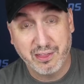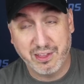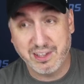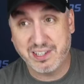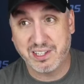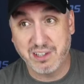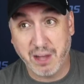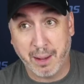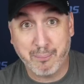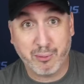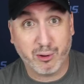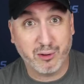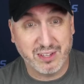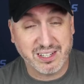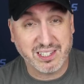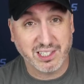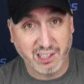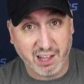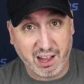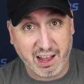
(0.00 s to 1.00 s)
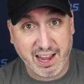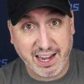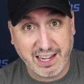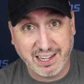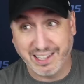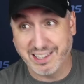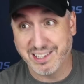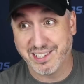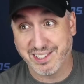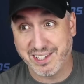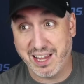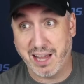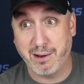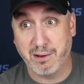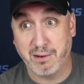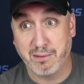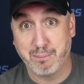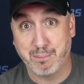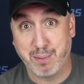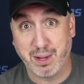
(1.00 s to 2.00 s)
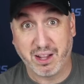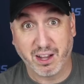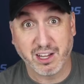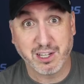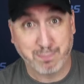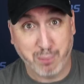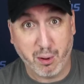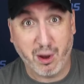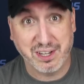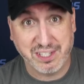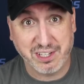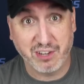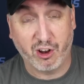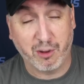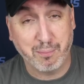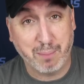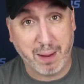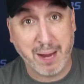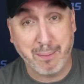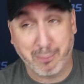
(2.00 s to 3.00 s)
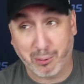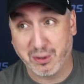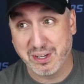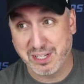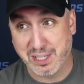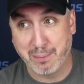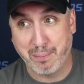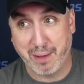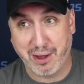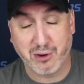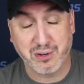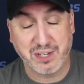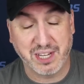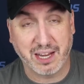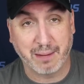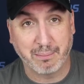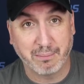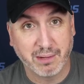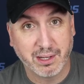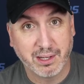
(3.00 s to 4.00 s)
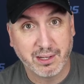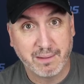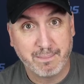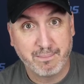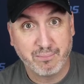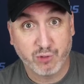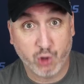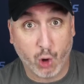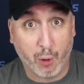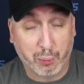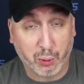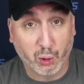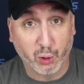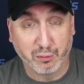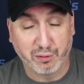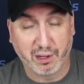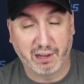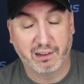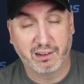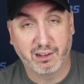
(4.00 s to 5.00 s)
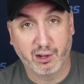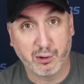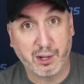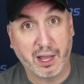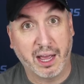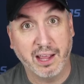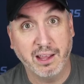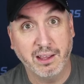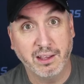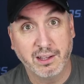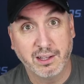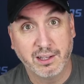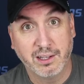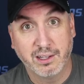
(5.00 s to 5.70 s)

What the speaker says: This number, this line is set because Boston on paper is the better team. Go prove it, okay?